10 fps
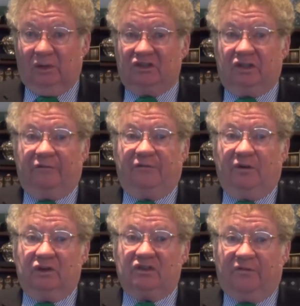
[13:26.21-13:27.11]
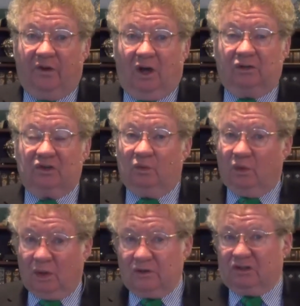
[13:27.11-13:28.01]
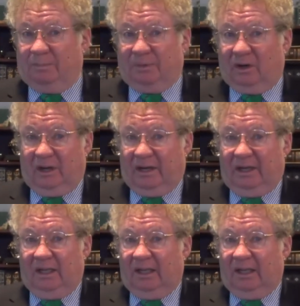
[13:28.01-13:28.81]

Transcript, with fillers: was the first false worshiper, and